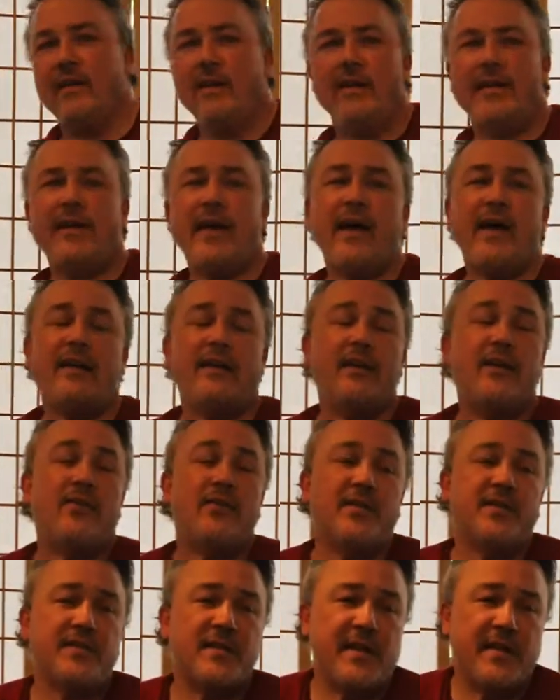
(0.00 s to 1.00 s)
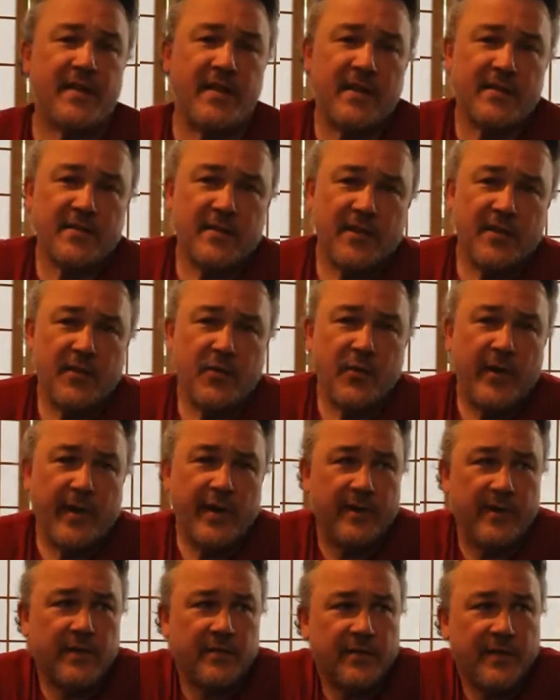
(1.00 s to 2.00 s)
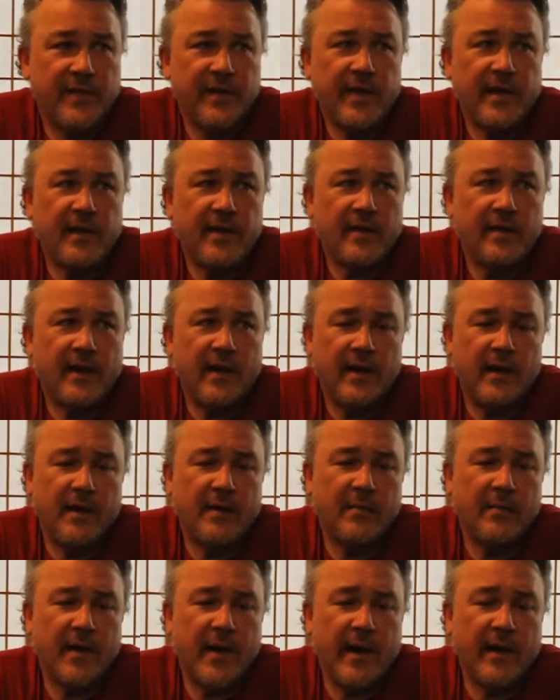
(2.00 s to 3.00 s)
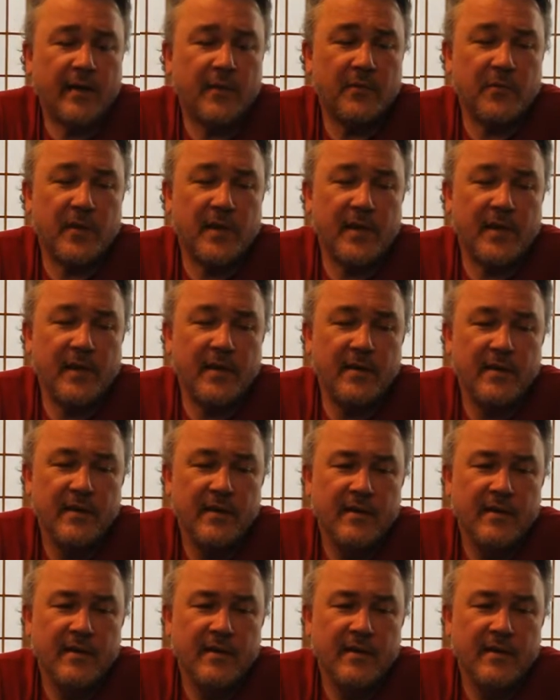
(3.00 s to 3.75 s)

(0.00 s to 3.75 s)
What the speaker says: Yeah, no, there's nothing else to do, I don't think. I don't really...